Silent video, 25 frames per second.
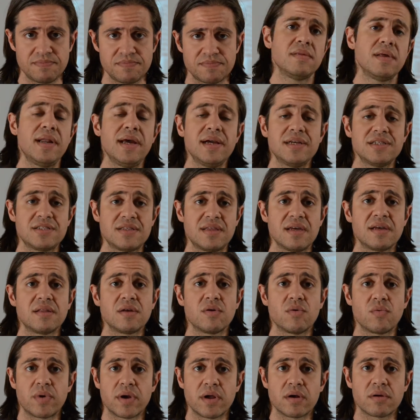The next thing
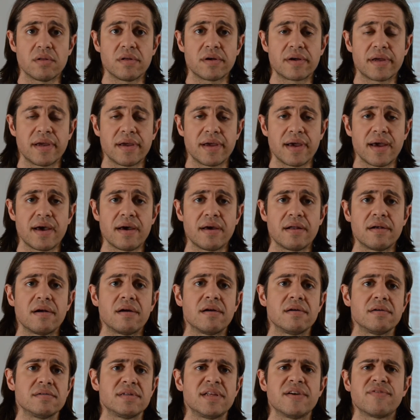that we are looking at
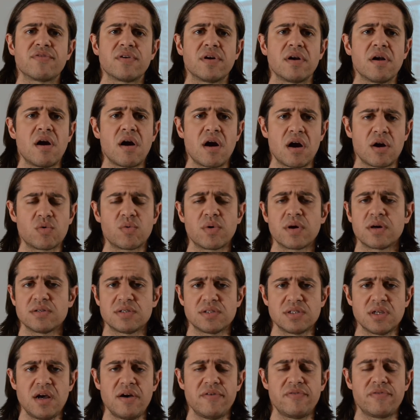are different hardware and
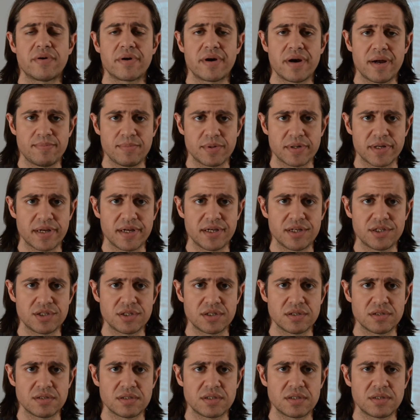software
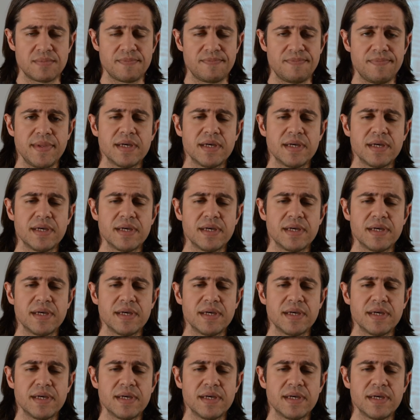applications.